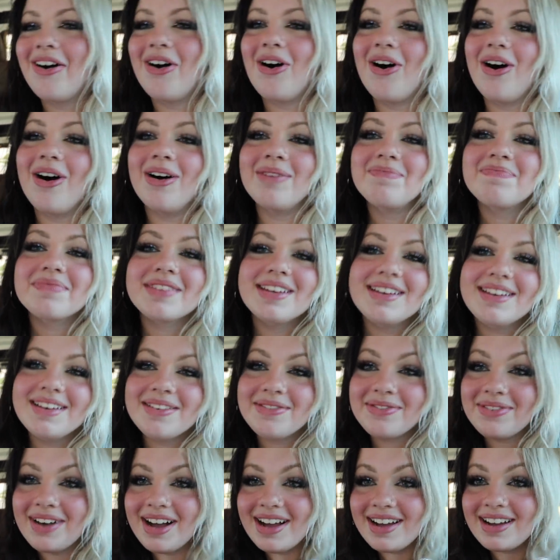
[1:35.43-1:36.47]
Aw.
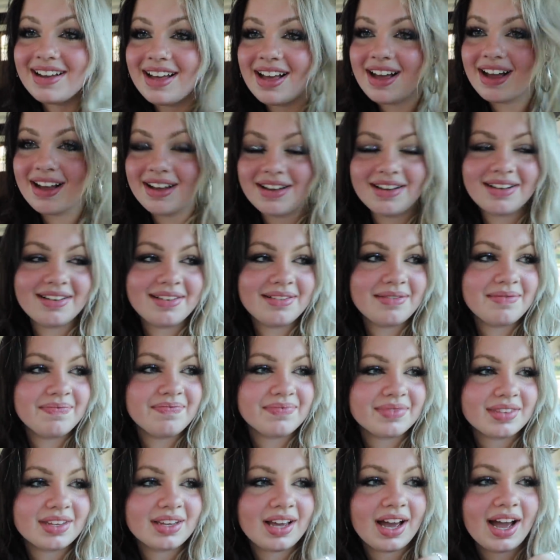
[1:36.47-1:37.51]
well,
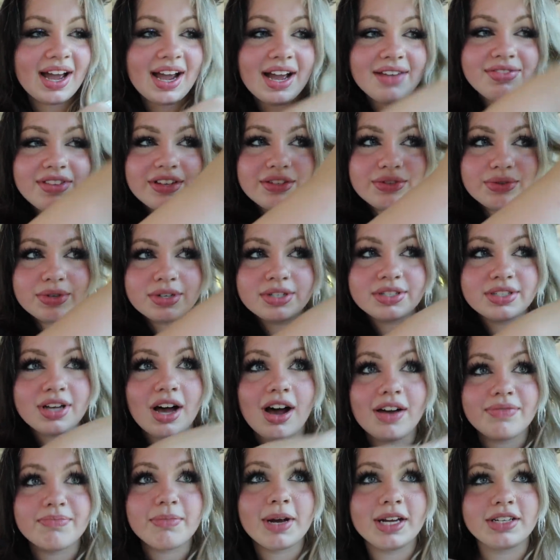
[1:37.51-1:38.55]
um, I had the doors
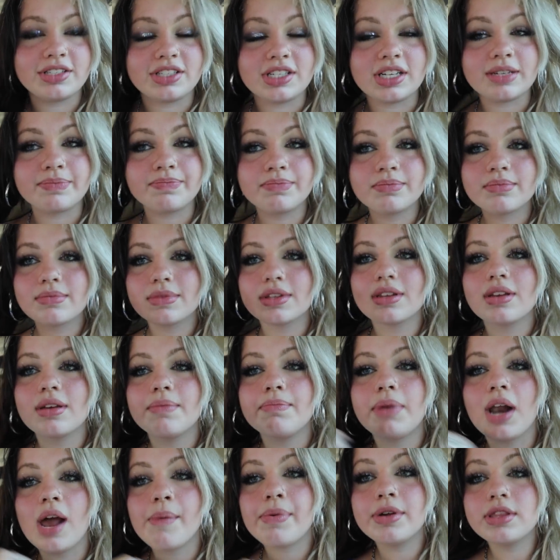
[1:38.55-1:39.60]
off my Jeep
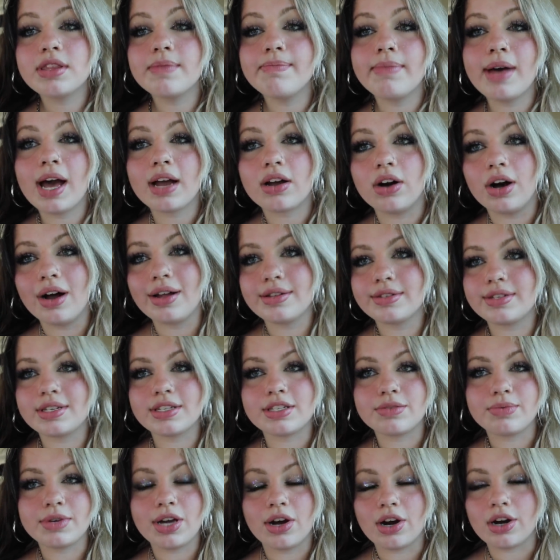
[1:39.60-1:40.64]
but I put them back on
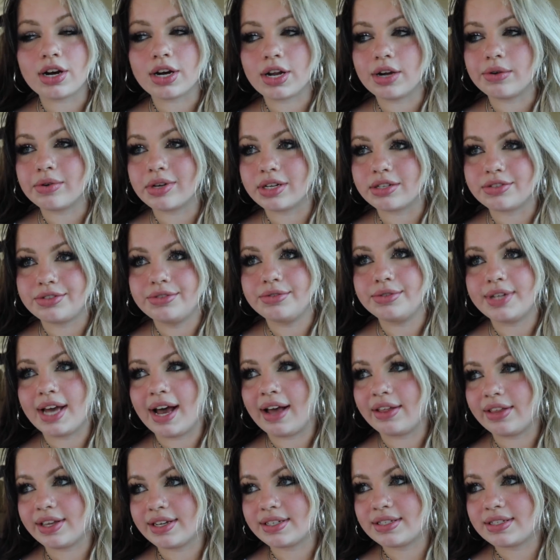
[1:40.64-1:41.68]
since we are going to
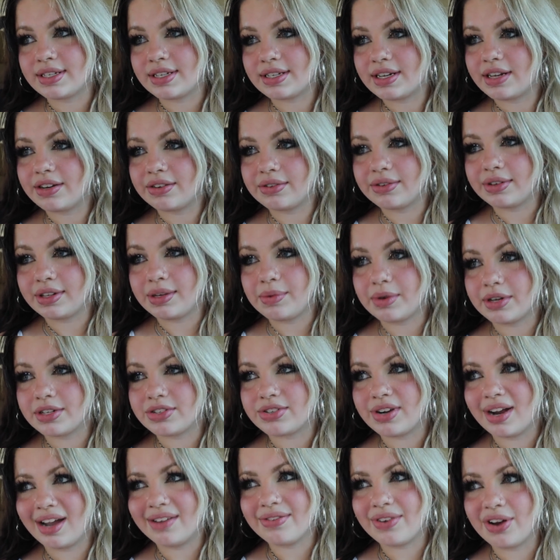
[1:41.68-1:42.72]
Dallas and I don't really want to
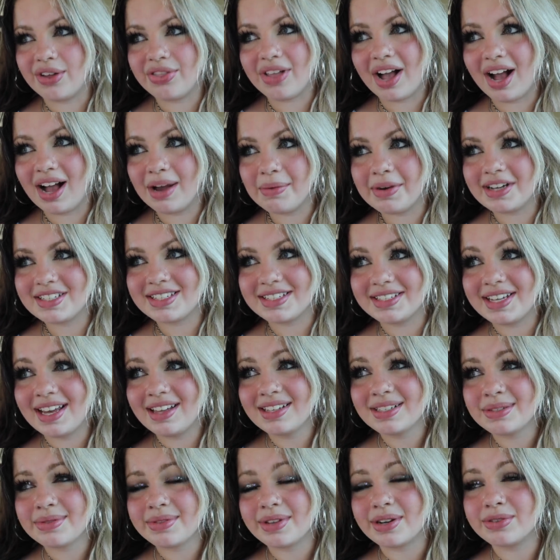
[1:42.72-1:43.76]
drive on the highways in
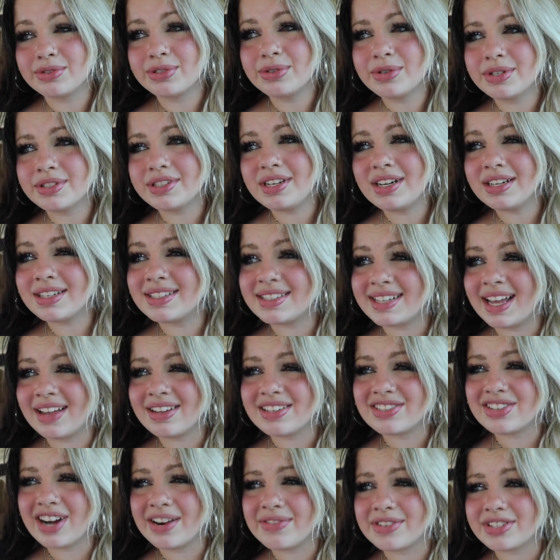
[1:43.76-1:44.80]
Dallas with no doors on because
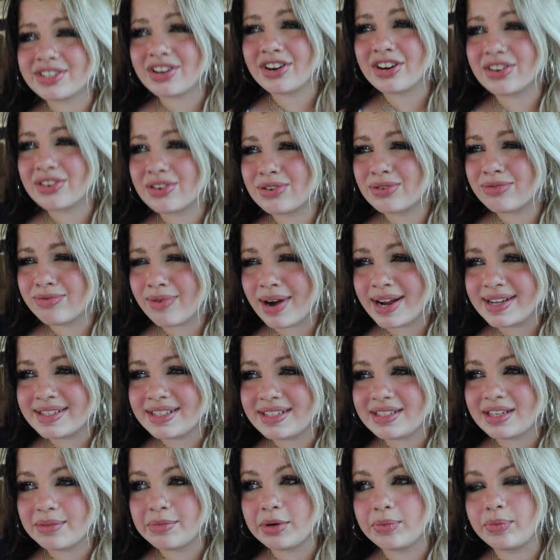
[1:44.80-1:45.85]
Dallas drivers are crazy.
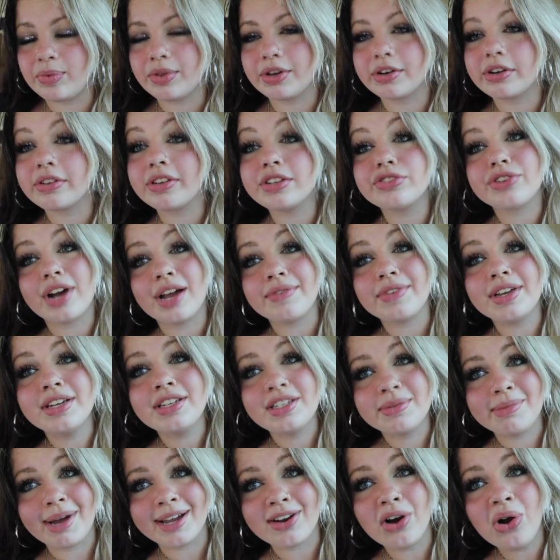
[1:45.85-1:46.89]
Someone will literally drive
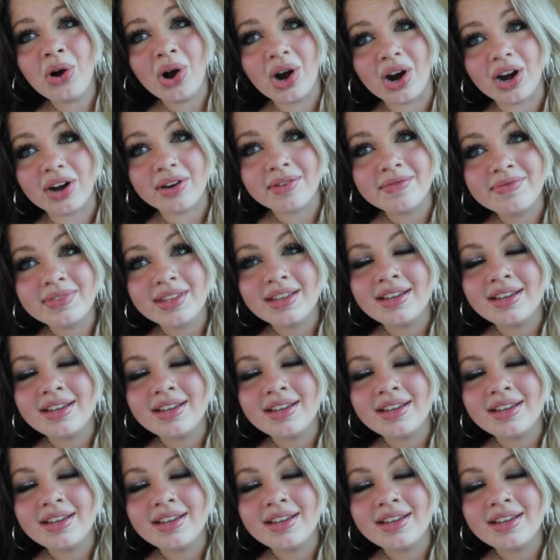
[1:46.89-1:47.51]
into my car.